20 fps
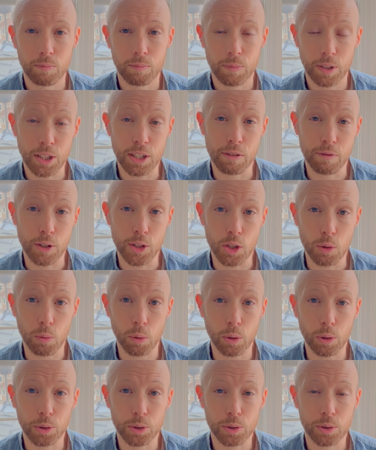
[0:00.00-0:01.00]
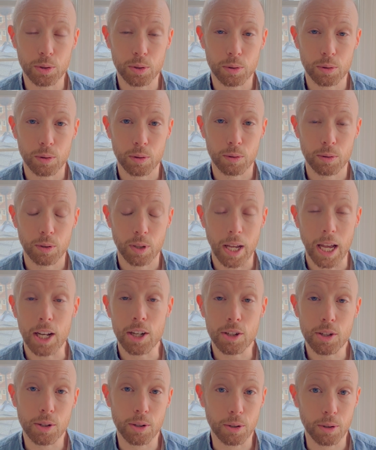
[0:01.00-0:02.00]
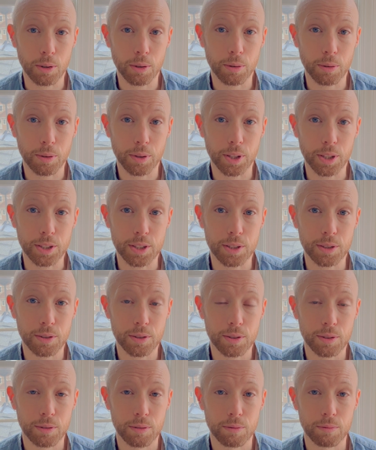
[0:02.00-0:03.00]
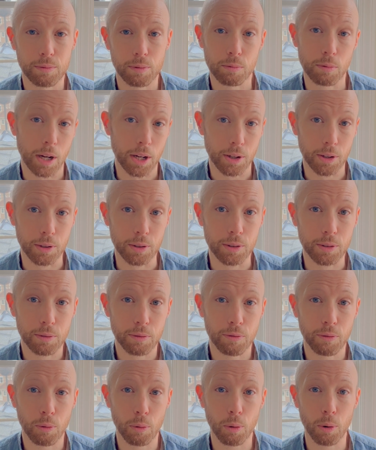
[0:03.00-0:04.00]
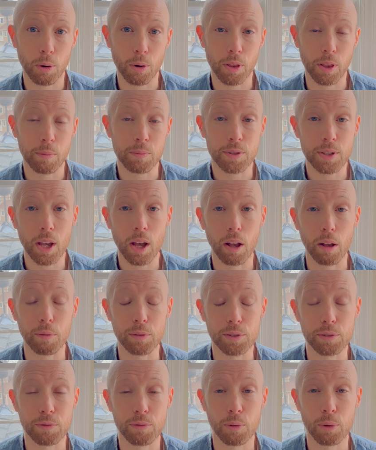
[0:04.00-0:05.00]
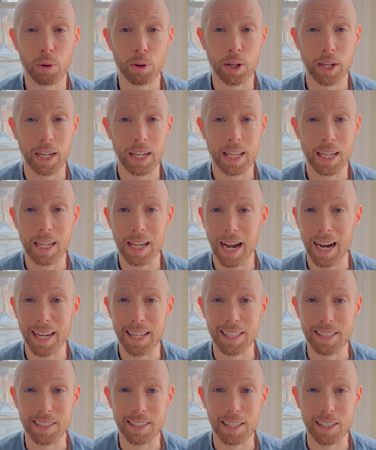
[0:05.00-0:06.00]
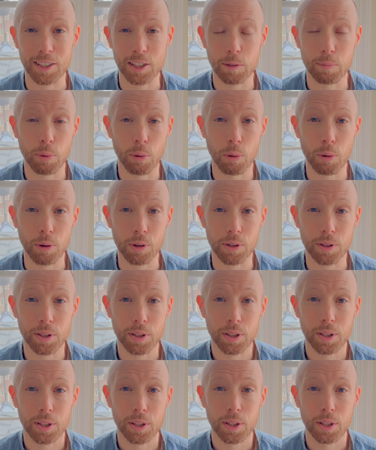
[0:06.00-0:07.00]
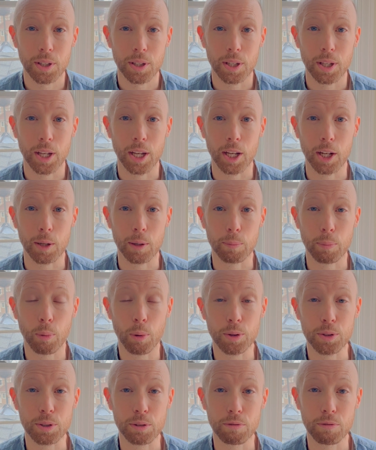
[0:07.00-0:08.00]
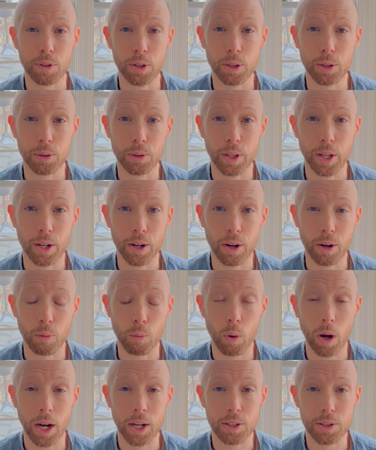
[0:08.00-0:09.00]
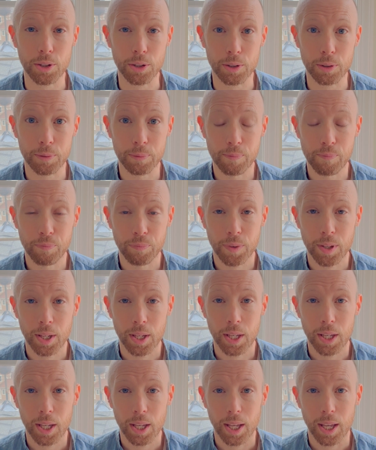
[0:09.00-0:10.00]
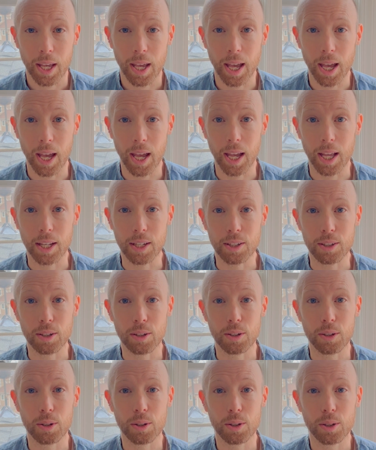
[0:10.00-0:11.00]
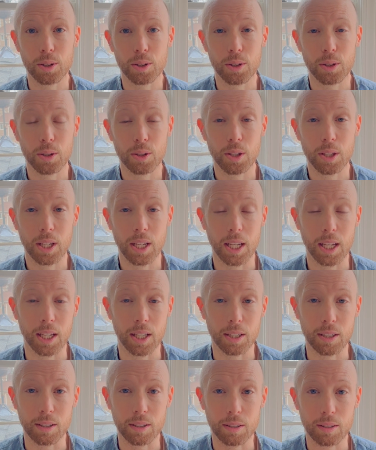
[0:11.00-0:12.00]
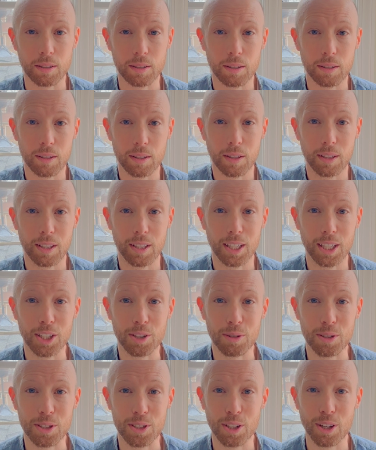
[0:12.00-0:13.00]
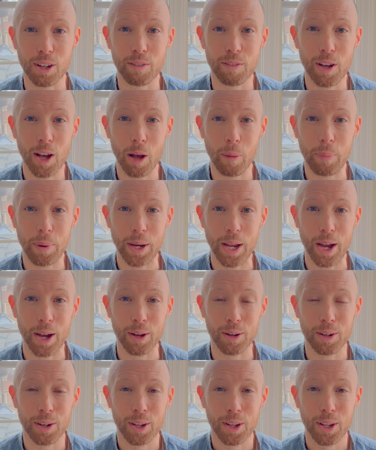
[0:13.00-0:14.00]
individuals, enter this record for themselves, for getting guidance and support and points of view that are wiser. And in the interest of helping out